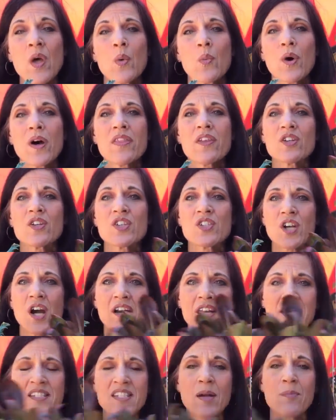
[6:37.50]
Whether you're
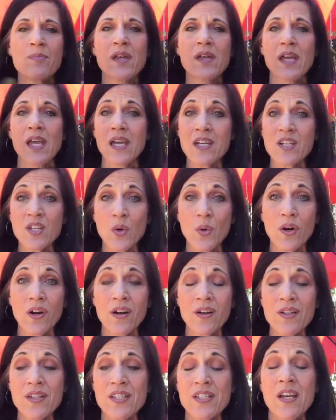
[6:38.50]
starting something
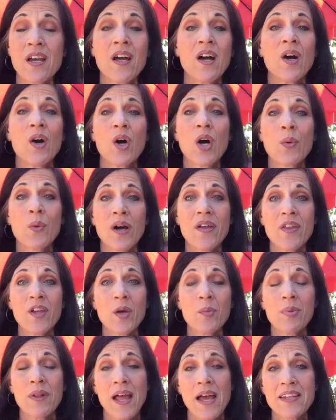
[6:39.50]
indoors or whether
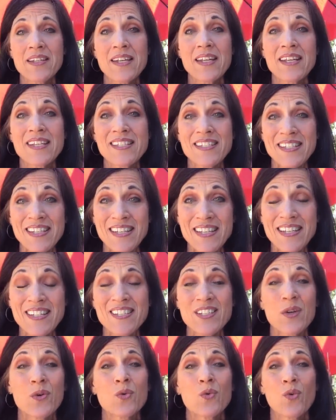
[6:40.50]
you're planting
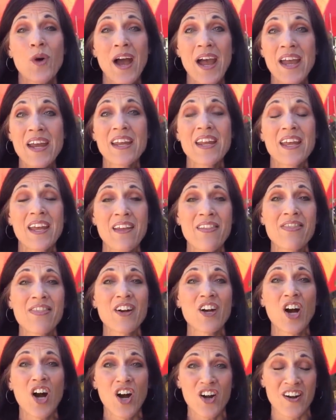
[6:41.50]
seeds right in
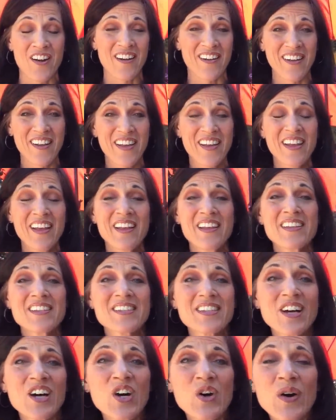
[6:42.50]
the garden.
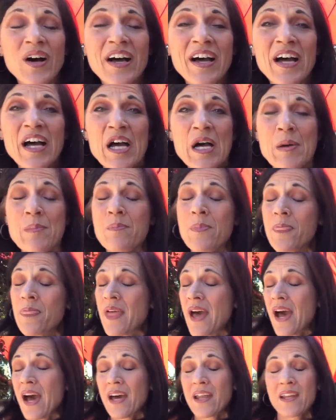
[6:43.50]
So um,
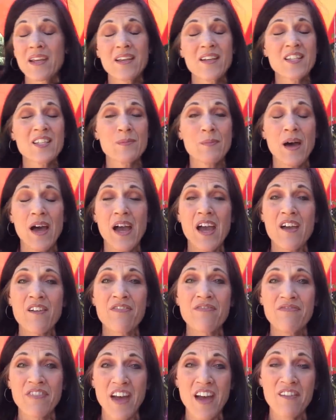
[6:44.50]
that is my
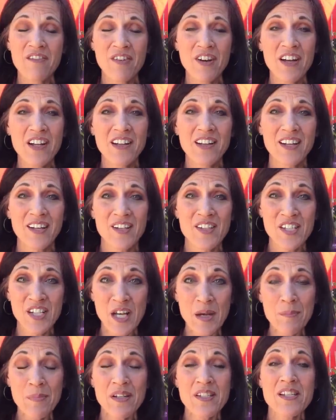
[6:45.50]
favorite little
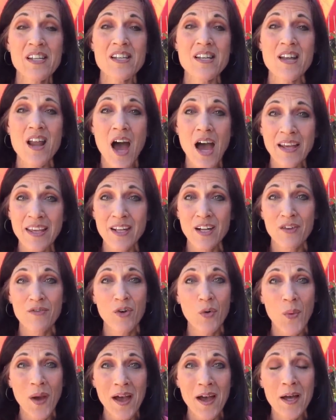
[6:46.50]
tip to not get
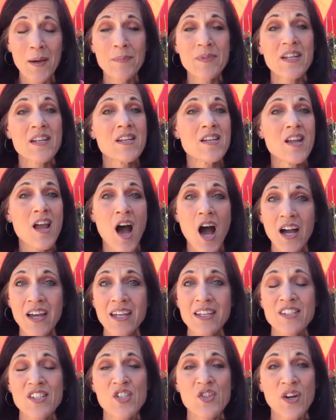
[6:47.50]
overwhelmed, not
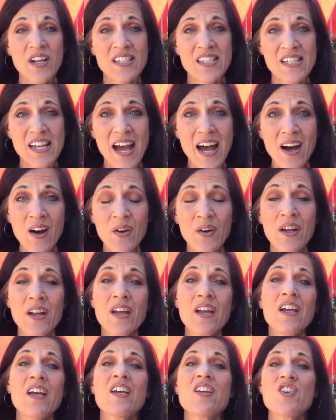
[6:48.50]
get stressed out.
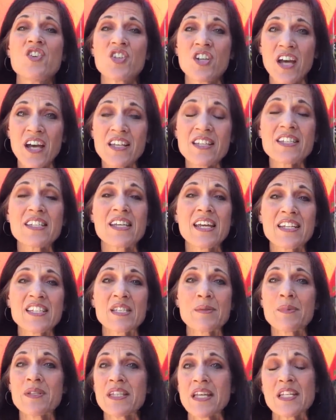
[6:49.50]
Just get
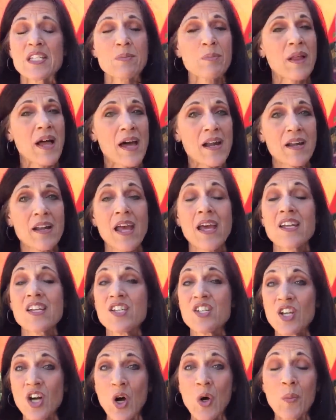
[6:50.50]
some seeds planted
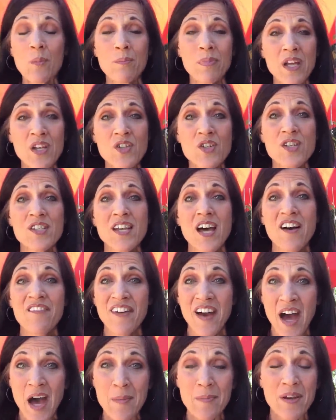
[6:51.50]
and don't beat yourself
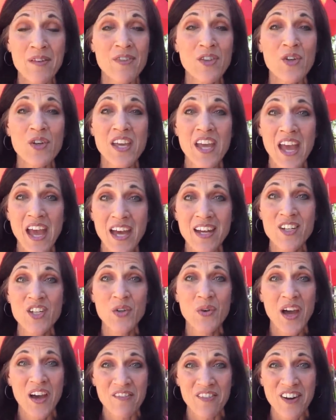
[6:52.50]
up if you can't
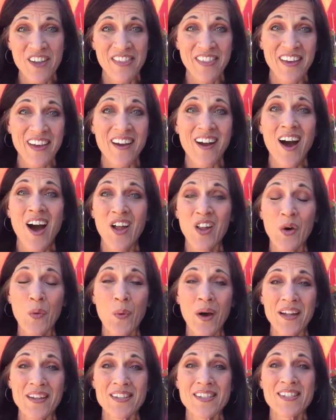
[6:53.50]
do everything all at
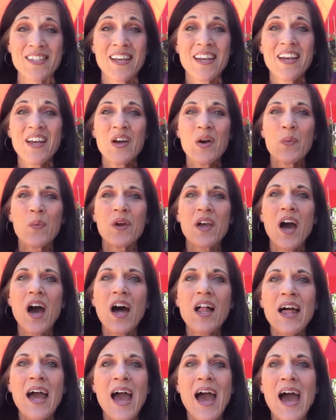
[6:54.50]
once. We
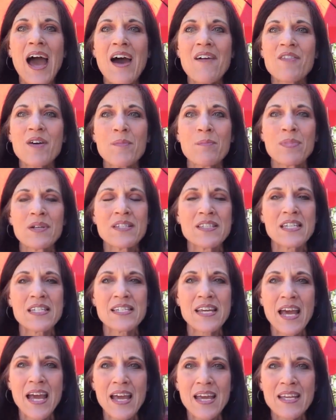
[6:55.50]
all have busy
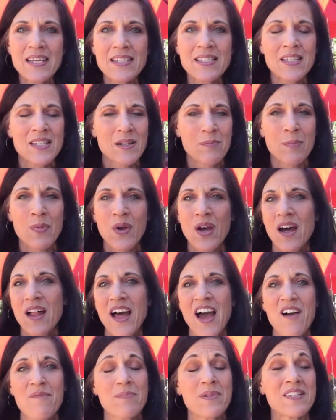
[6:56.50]
days, we all
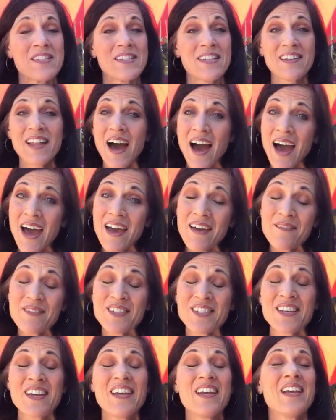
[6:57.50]
have busy lives,
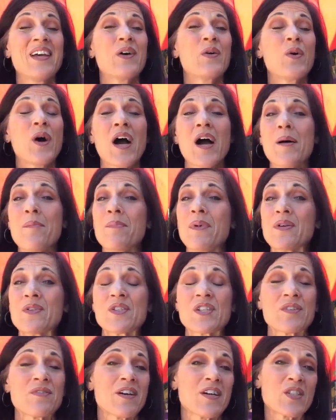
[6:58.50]
lives um,
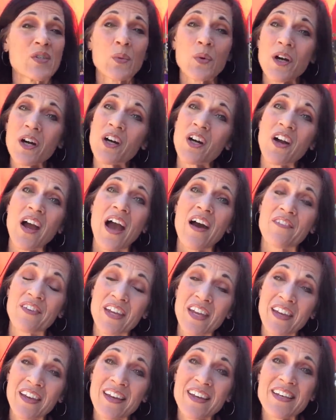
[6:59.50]
most of us work or have
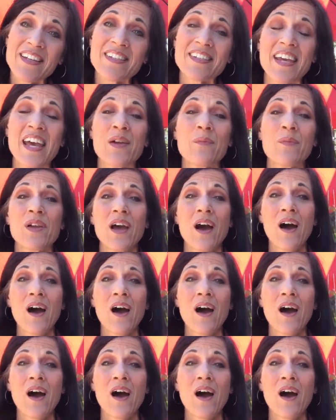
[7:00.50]
kids, and we